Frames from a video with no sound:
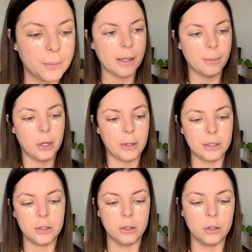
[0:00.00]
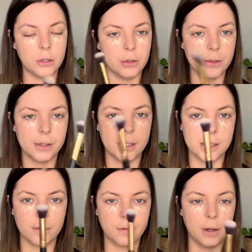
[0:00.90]
I'm going to use this
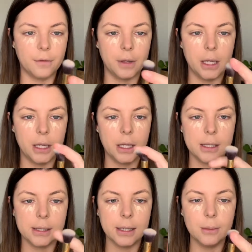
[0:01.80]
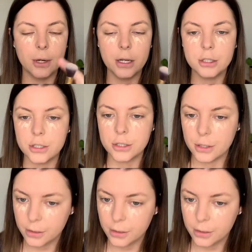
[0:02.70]
fluffy concealer brush.